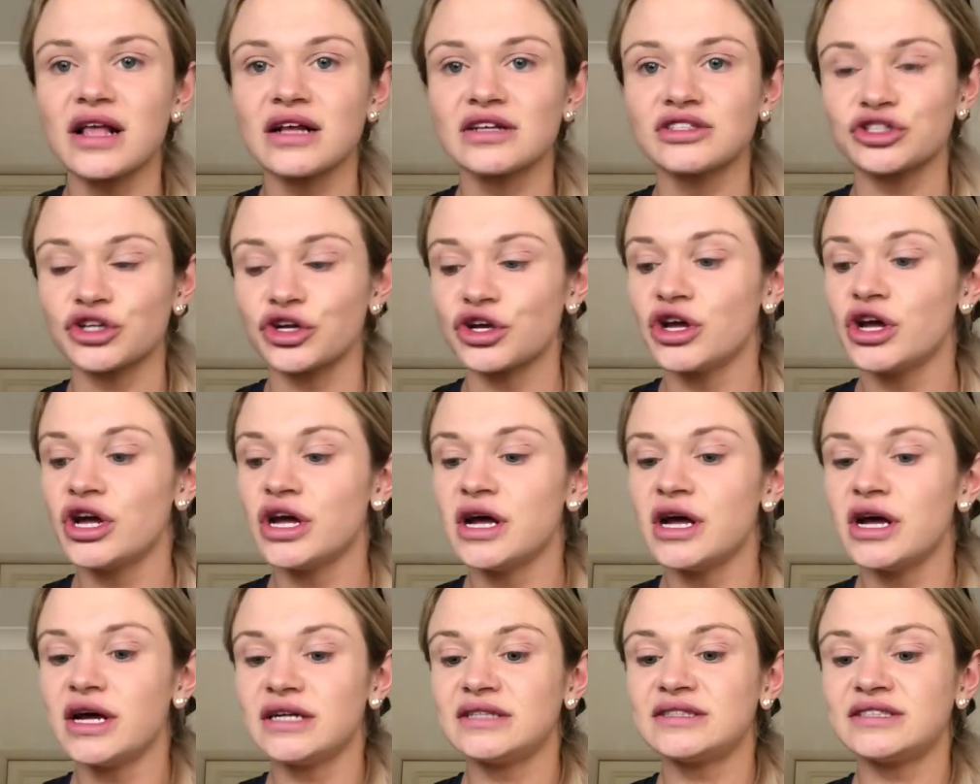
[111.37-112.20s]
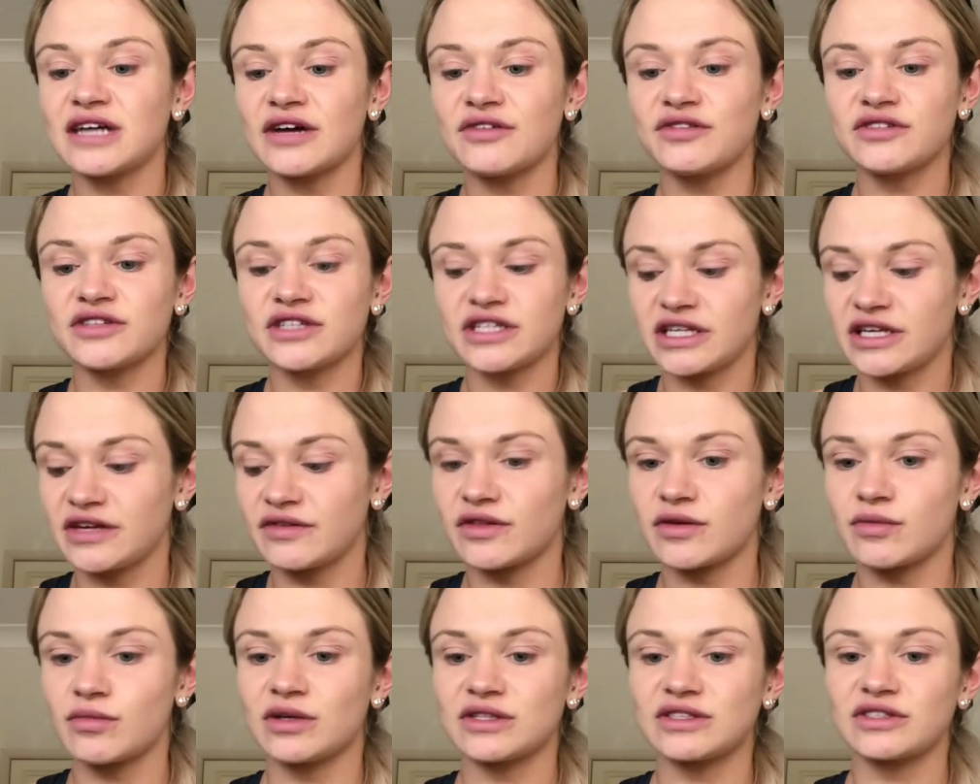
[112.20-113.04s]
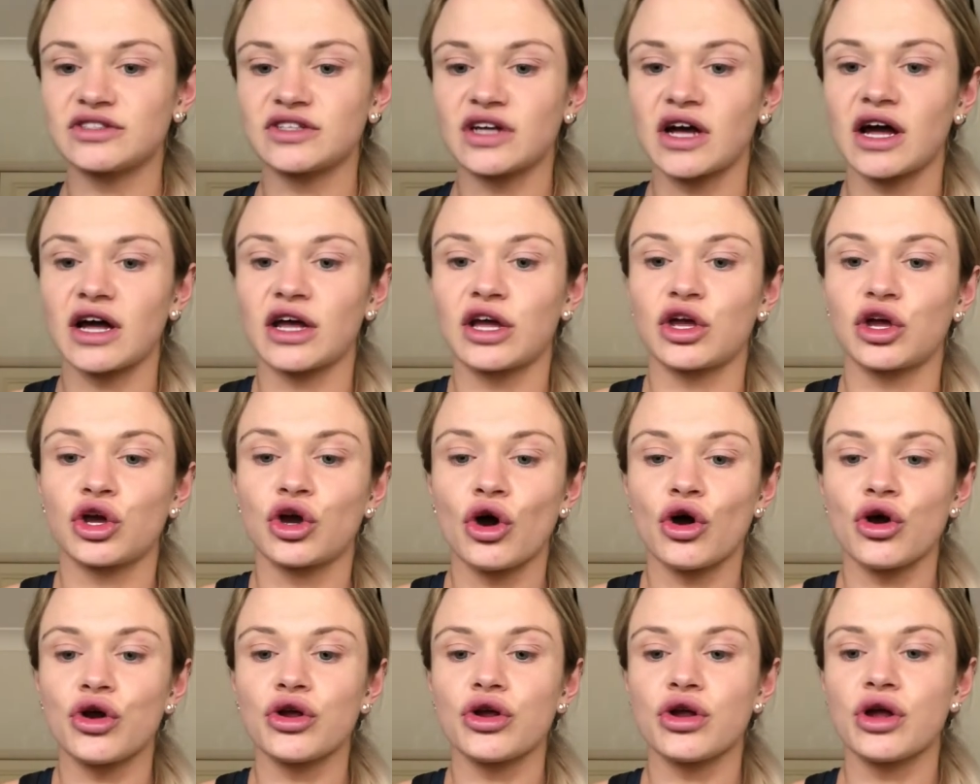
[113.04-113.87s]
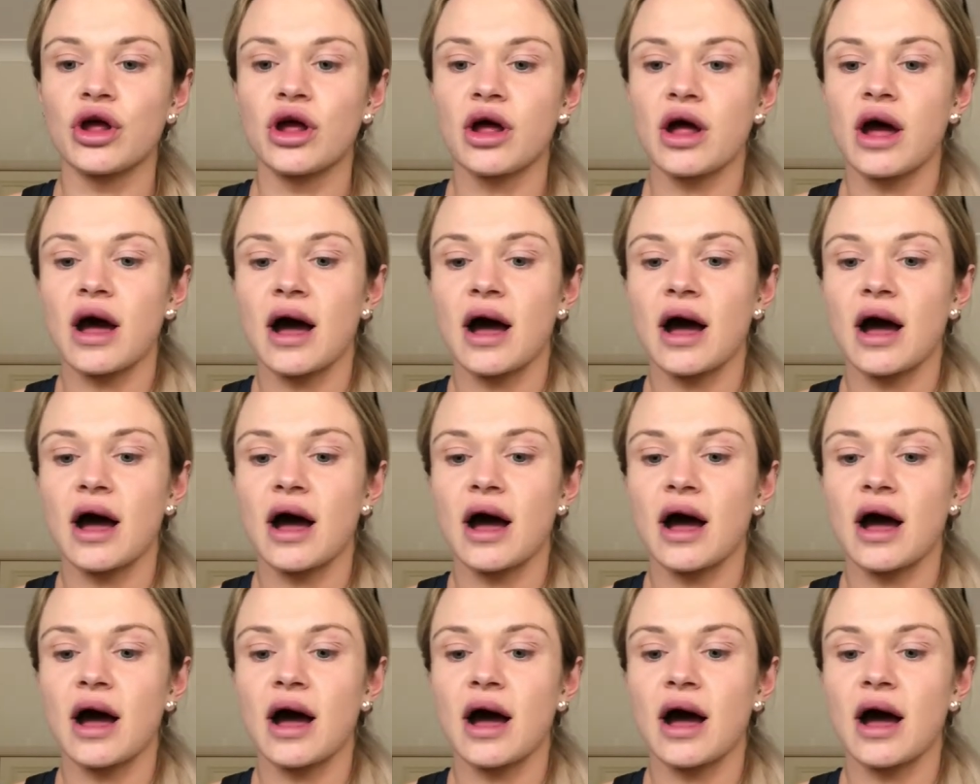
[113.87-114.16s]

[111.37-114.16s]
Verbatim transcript: So definitely give them ones a go.